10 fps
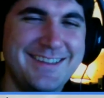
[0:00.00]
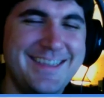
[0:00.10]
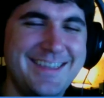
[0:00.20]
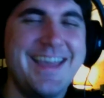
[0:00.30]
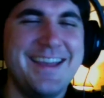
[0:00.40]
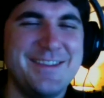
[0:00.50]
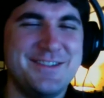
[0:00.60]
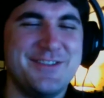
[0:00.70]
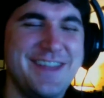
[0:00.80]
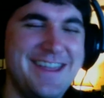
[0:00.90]
Yeah, it was
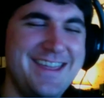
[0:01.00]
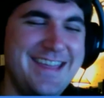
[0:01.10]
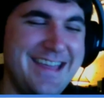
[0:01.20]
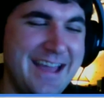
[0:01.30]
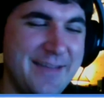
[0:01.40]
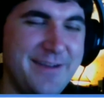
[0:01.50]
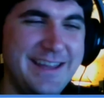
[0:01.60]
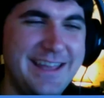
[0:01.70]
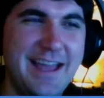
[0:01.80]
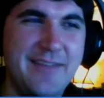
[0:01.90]
great. Yeah, I
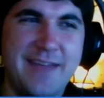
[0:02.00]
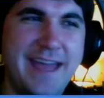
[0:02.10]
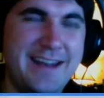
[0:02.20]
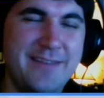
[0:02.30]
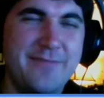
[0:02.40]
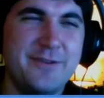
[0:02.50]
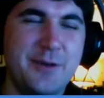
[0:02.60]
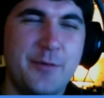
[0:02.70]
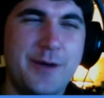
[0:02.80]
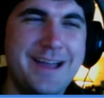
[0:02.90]
finally I've had it for
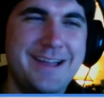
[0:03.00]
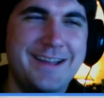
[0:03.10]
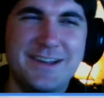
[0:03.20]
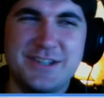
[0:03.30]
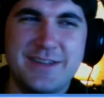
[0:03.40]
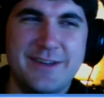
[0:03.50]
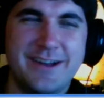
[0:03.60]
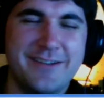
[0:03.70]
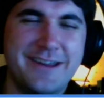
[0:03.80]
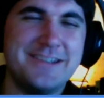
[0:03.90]
a while and I just never got
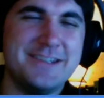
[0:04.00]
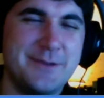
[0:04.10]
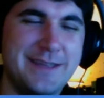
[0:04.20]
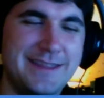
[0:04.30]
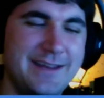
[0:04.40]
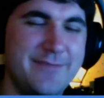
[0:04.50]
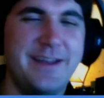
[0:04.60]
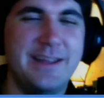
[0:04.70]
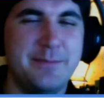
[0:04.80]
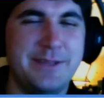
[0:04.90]
around to it, and then I
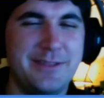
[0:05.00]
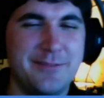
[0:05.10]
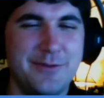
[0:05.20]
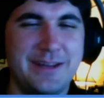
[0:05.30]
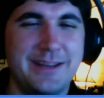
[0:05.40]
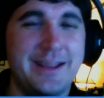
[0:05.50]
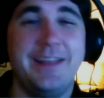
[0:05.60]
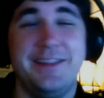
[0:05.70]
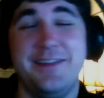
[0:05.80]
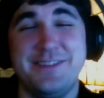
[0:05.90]
finally played through it and I, I
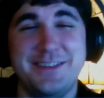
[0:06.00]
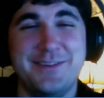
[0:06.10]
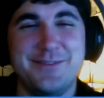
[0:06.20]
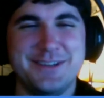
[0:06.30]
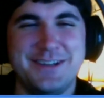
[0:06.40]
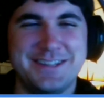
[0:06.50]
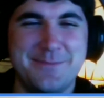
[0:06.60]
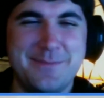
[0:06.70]
loved it. I thought it was awesome.